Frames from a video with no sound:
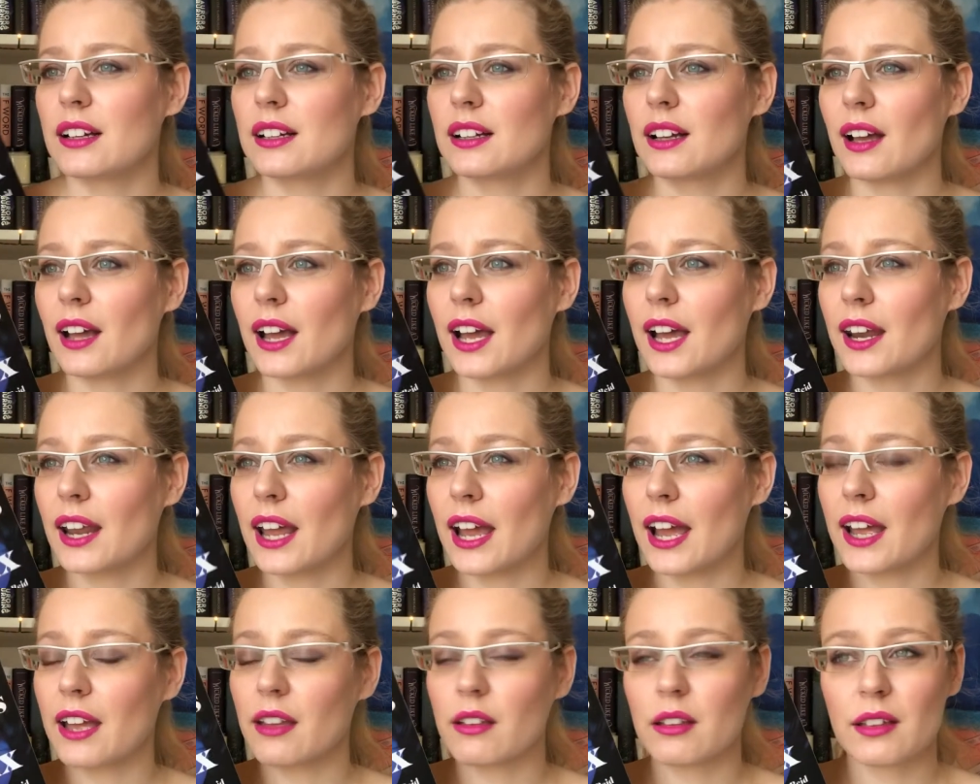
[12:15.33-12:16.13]
And
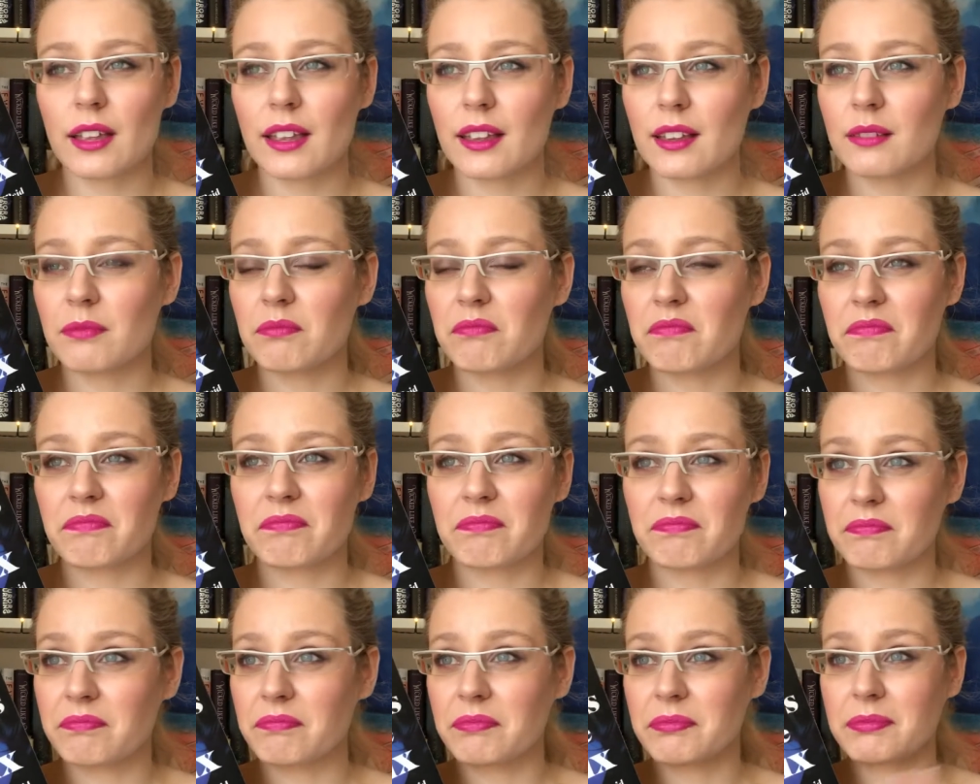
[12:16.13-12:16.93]
I
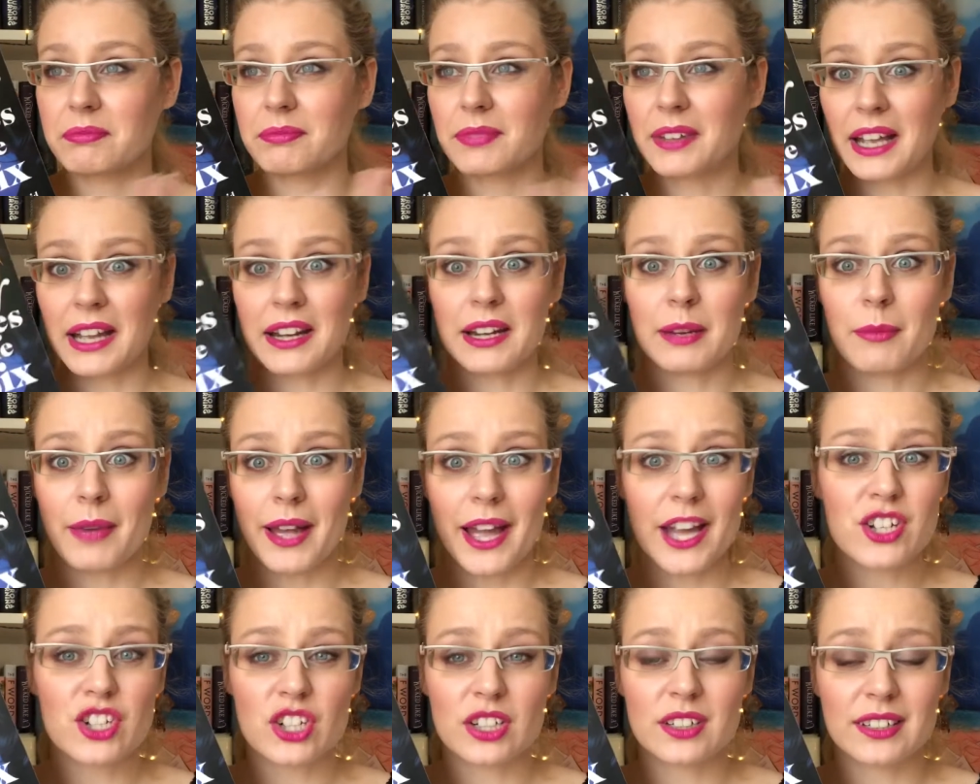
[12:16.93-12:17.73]
can
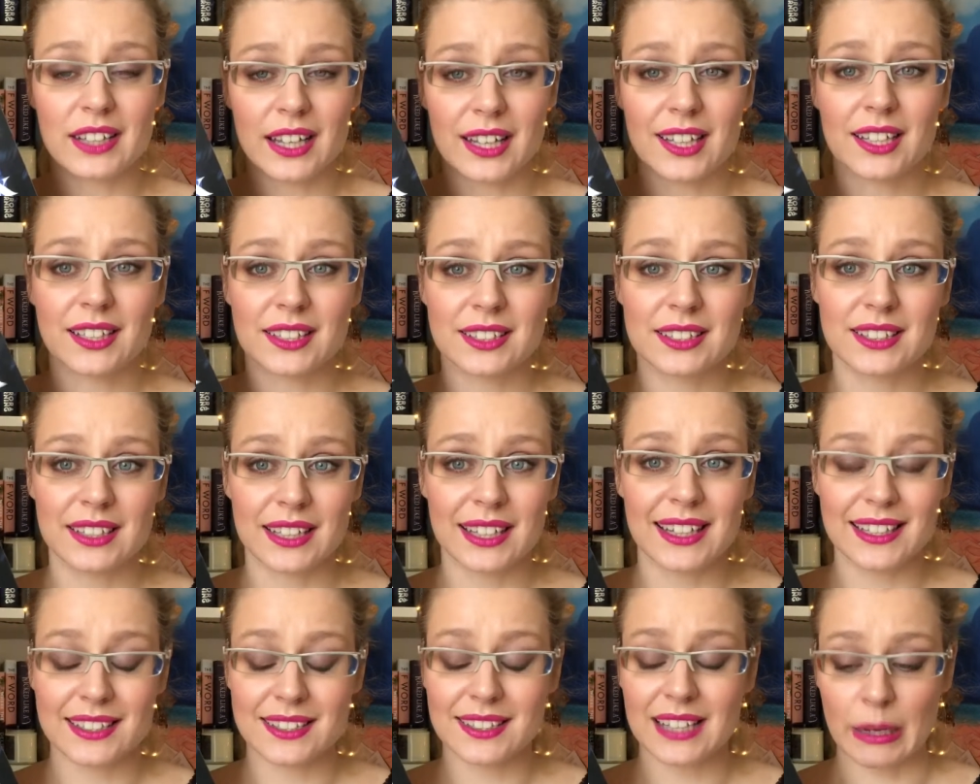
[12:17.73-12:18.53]
imagine that it
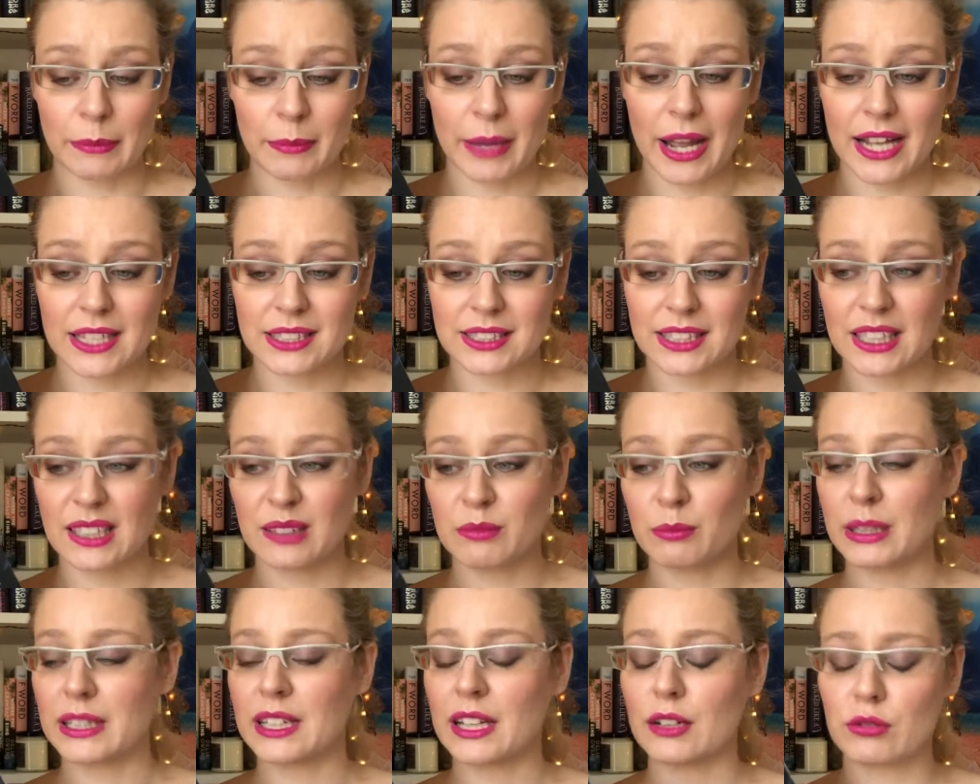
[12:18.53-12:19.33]
is amazing,
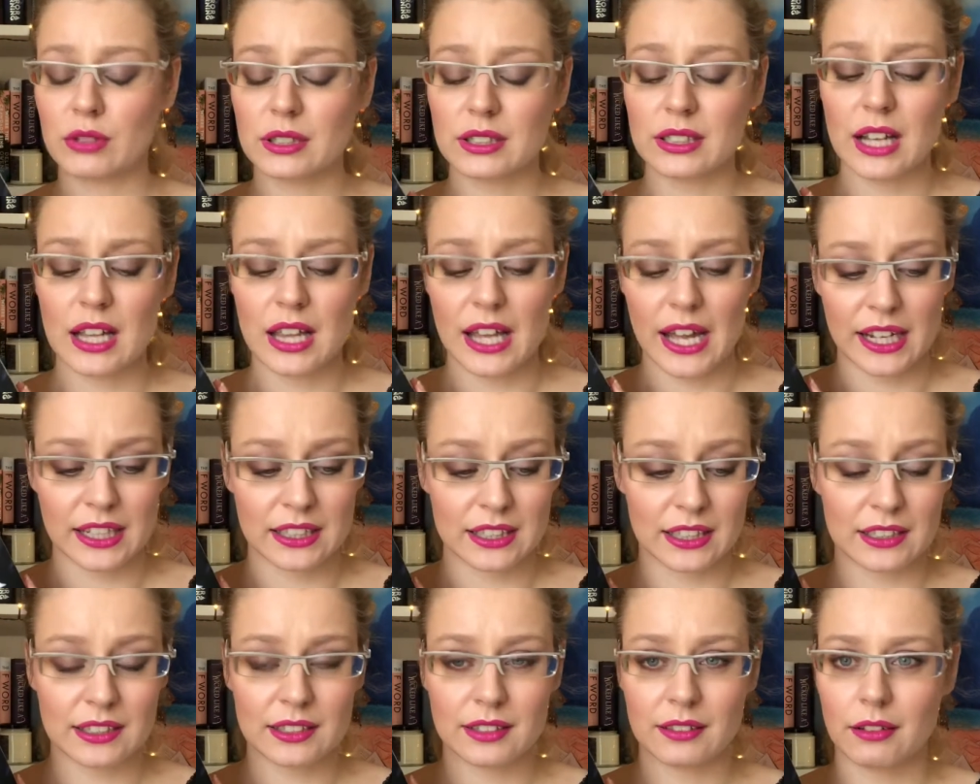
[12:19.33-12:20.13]
but I really liked
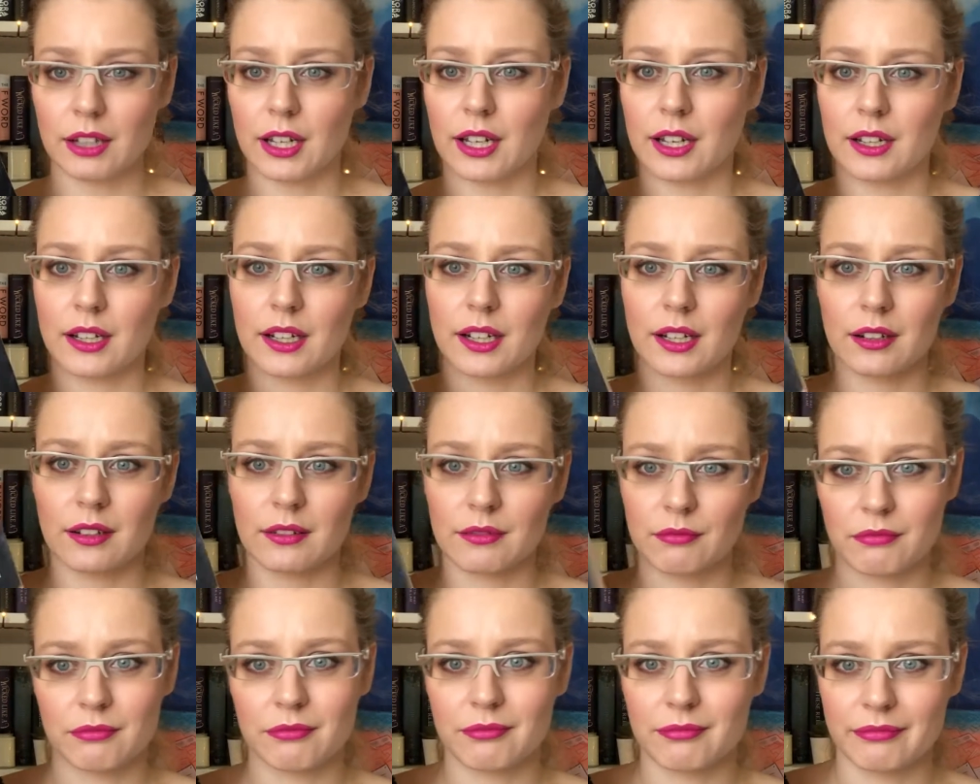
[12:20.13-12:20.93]
it in
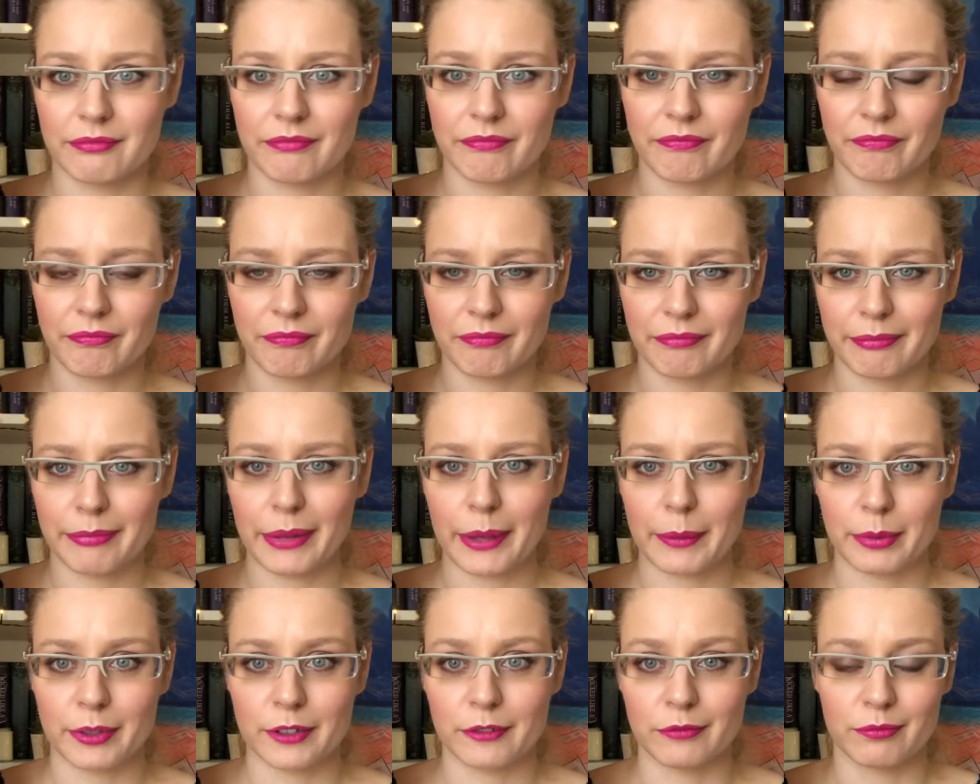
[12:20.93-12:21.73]

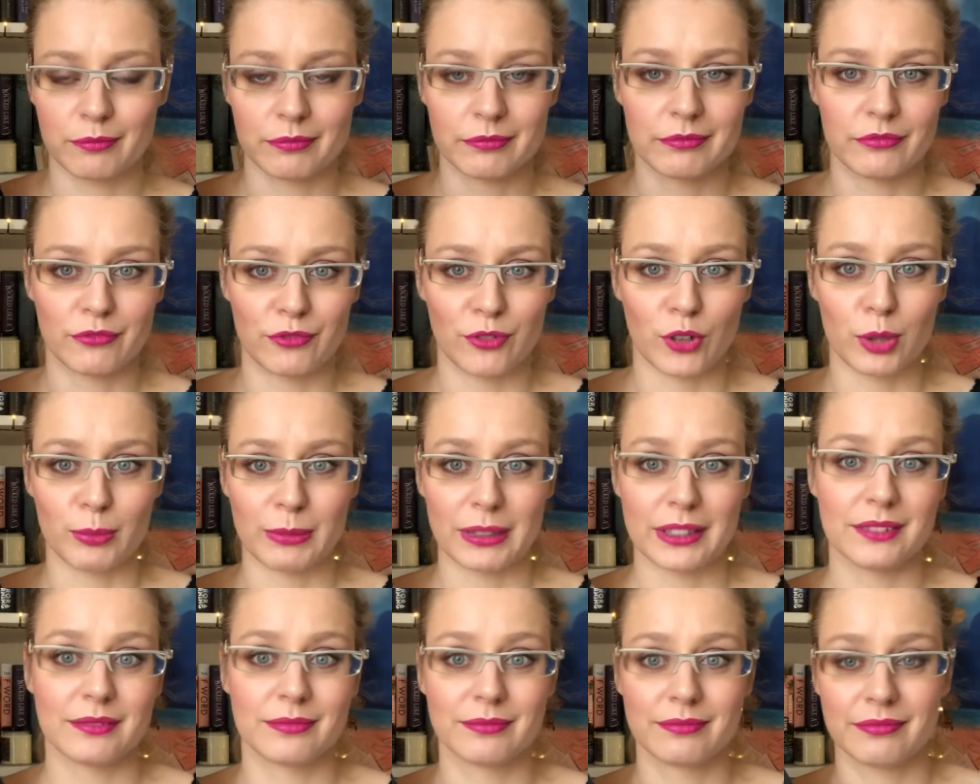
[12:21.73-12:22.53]
paper
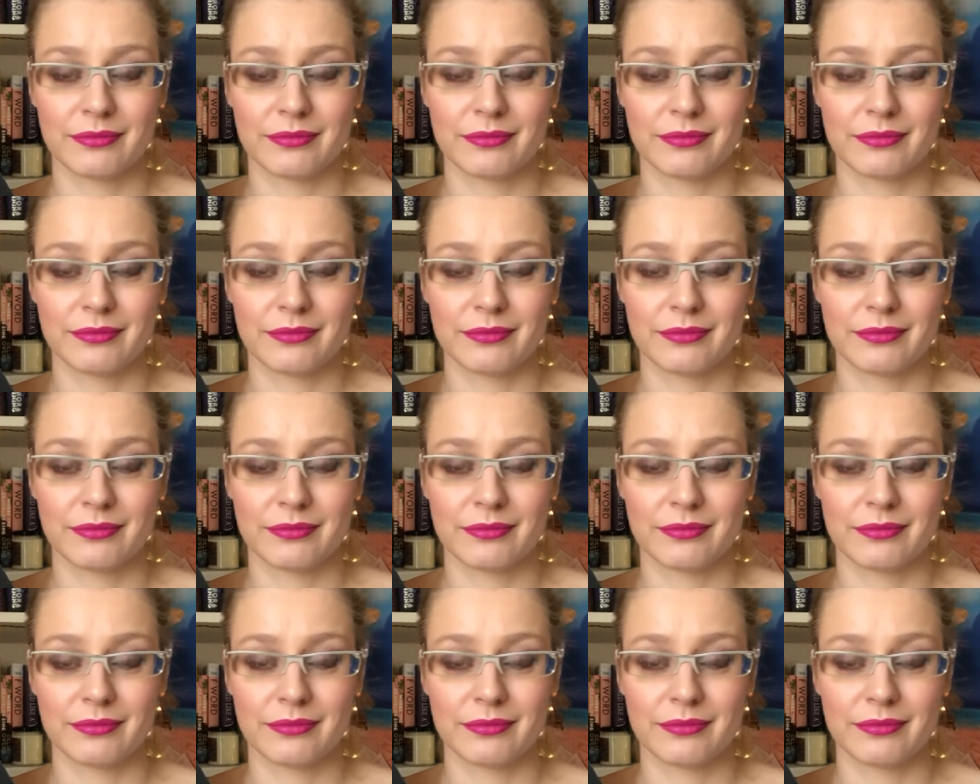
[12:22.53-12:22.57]
format,